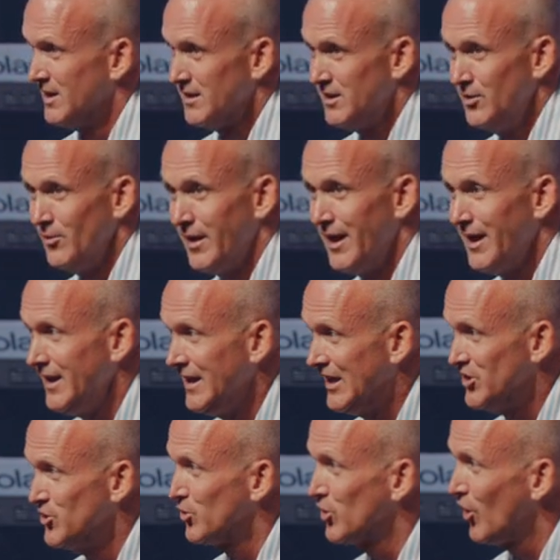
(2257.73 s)
You idiot,
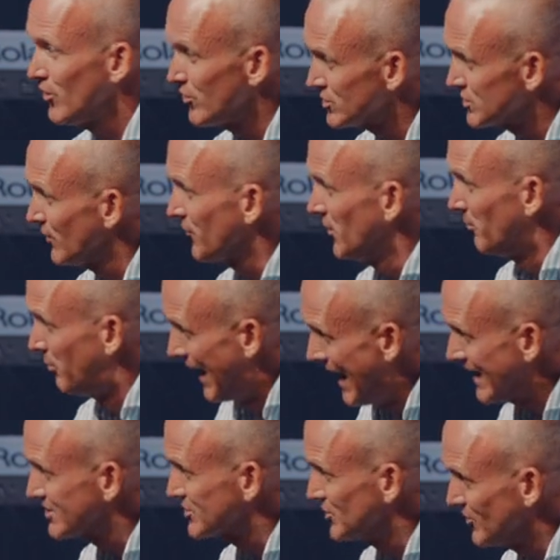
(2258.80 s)
you call yourself the
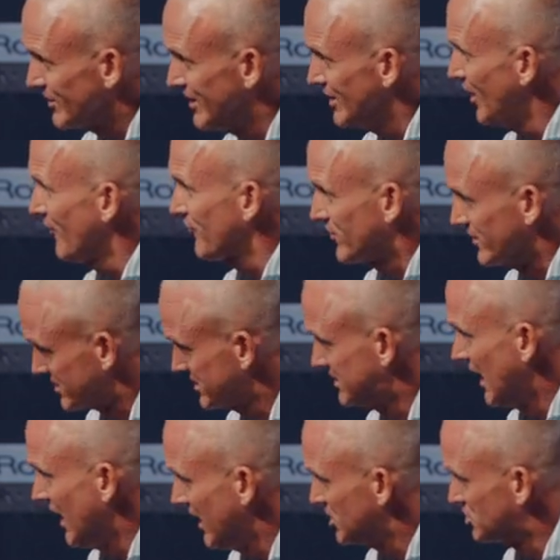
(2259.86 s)
pastor? Get off the
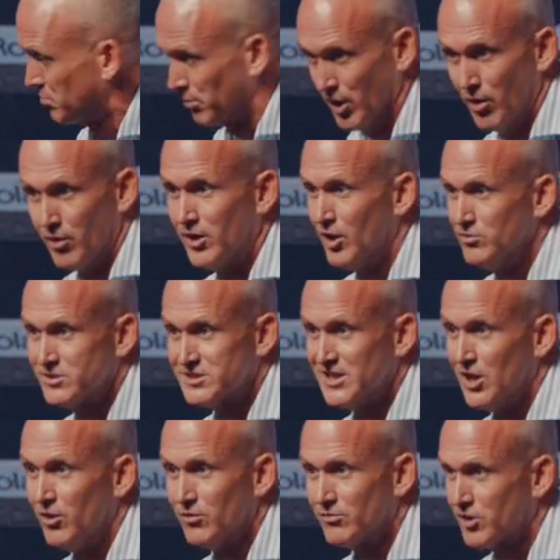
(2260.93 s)
stage, bro. Go
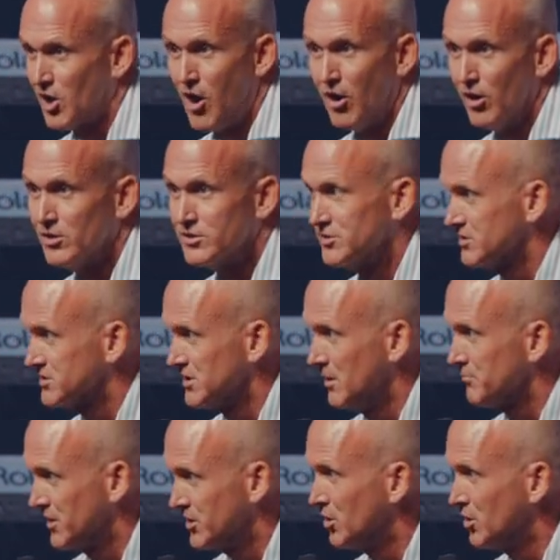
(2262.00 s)
sell cars or something.